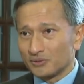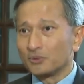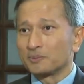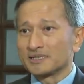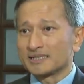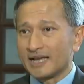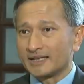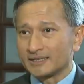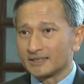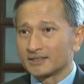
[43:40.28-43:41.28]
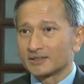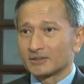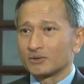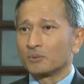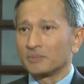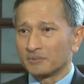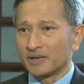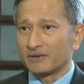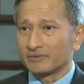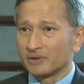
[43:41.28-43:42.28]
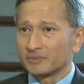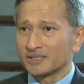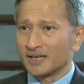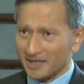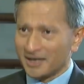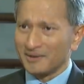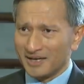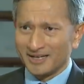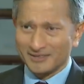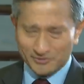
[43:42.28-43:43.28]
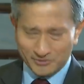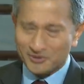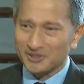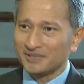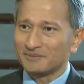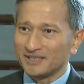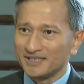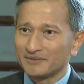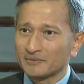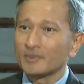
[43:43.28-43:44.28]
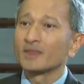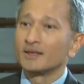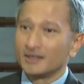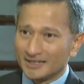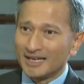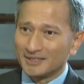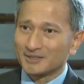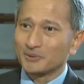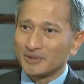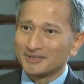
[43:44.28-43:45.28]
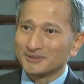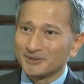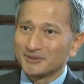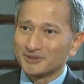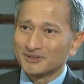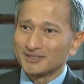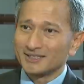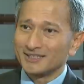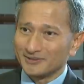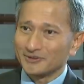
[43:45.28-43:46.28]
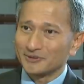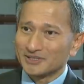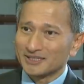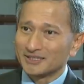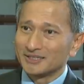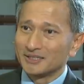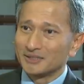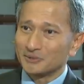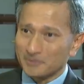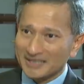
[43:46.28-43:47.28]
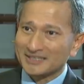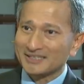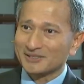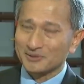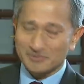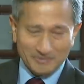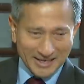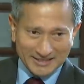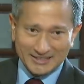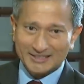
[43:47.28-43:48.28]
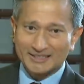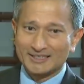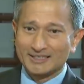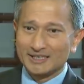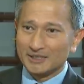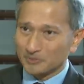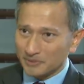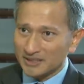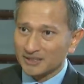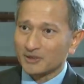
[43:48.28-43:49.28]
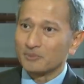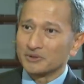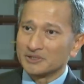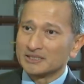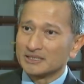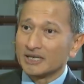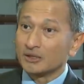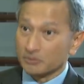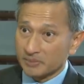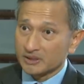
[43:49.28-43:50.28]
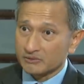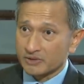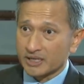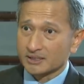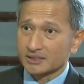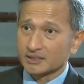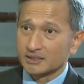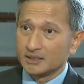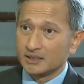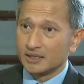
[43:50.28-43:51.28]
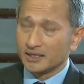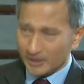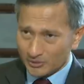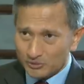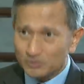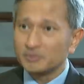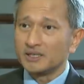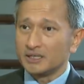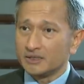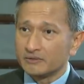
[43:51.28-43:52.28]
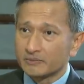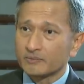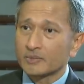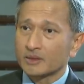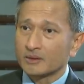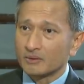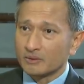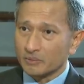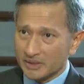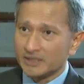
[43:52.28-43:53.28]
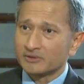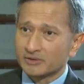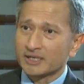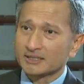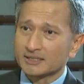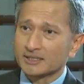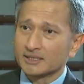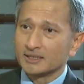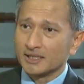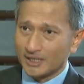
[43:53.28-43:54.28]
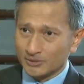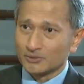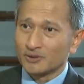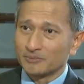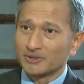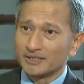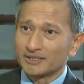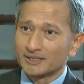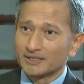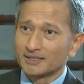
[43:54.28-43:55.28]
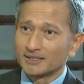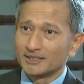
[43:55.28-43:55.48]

open standards, open platforms. I, I, I strongly believe that is the way to go in the future, to make things better and to build a community and to build trust. And I do believe we need trust and cooperation